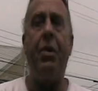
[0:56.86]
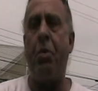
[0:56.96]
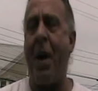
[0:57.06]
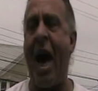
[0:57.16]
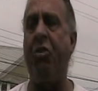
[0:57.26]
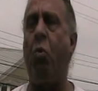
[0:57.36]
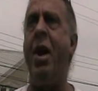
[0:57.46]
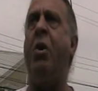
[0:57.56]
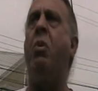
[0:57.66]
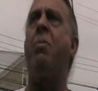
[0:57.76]
This past
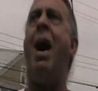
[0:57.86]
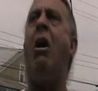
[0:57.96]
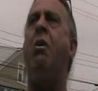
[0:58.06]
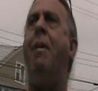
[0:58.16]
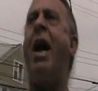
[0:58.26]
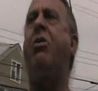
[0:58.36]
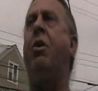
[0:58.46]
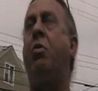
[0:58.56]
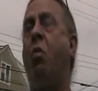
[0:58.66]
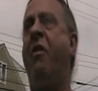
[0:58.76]
week was
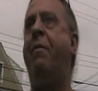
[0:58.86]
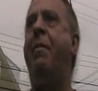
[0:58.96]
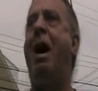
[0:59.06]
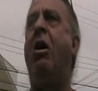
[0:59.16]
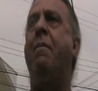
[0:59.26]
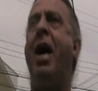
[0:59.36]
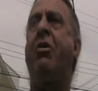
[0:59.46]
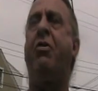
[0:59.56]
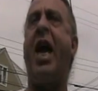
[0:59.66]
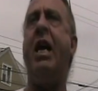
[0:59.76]
would have been Malcolm
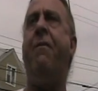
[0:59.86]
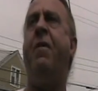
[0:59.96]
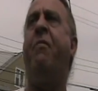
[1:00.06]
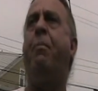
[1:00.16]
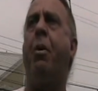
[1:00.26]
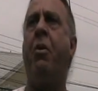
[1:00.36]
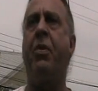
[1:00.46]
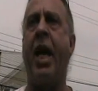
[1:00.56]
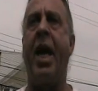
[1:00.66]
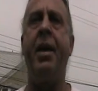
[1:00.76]
X's 85th
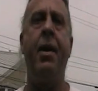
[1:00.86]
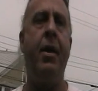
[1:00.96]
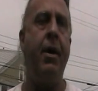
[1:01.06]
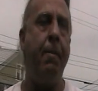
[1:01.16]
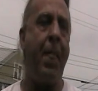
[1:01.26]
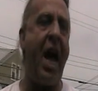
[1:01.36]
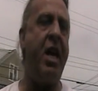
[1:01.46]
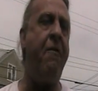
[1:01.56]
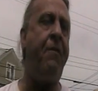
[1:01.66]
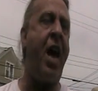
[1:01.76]
birthday. And
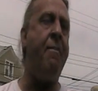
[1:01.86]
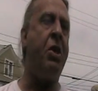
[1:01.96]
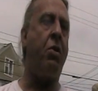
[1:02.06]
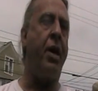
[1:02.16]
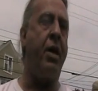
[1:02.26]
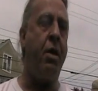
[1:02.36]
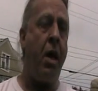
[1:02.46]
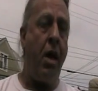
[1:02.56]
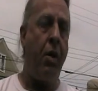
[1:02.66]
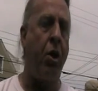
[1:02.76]
he famously
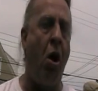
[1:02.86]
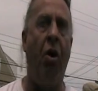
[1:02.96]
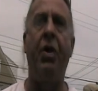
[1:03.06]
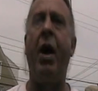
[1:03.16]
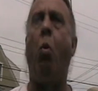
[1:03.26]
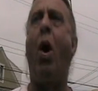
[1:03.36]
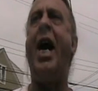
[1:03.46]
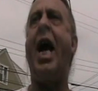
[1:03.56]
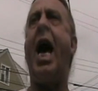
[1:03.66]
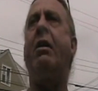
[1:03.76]
told a
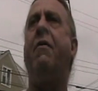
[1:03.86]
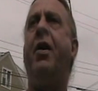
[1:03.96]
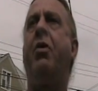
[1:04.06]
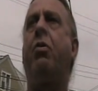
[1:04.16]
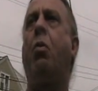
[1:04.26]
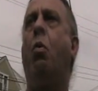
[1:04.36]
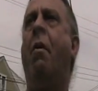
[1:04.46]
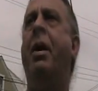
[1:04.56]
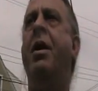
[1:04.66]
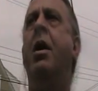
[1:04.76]
white activist, a
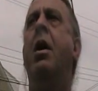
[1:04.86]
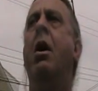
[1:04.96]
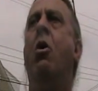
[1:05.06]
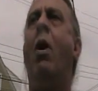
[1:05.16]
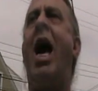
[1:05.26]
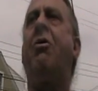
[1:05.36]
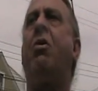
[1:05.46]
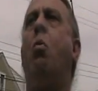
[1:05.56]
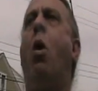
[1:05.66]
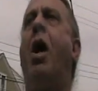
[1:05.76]
woman, who asked him